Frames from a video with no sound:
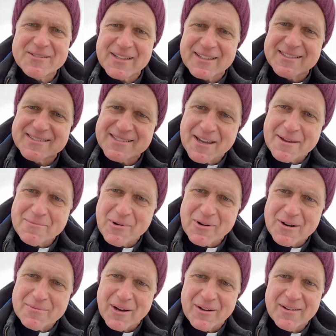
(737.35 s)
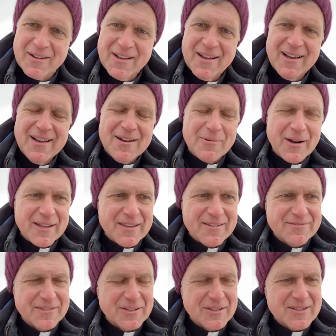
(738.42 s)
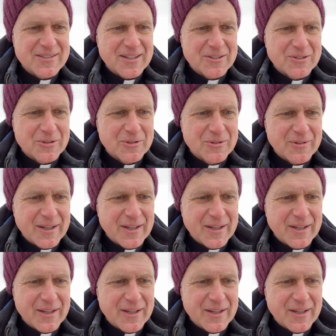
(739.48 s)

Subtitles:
They can say more about why they feel as they do.